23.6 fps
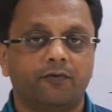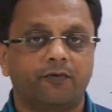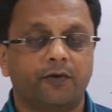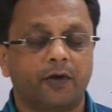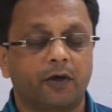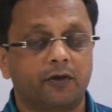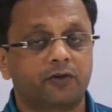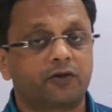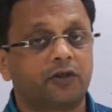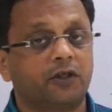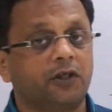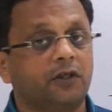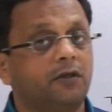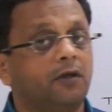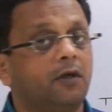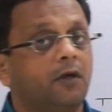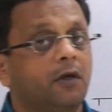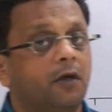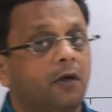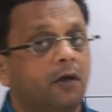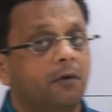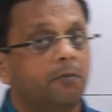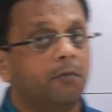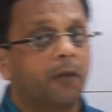We have seen
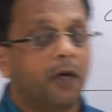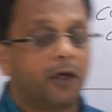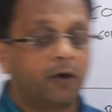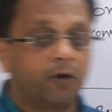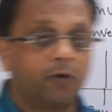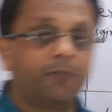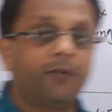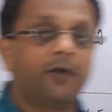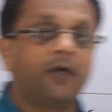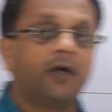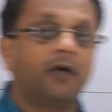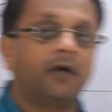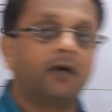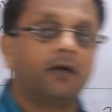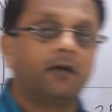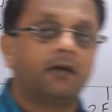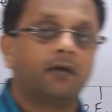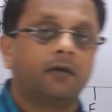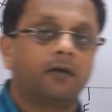myopia,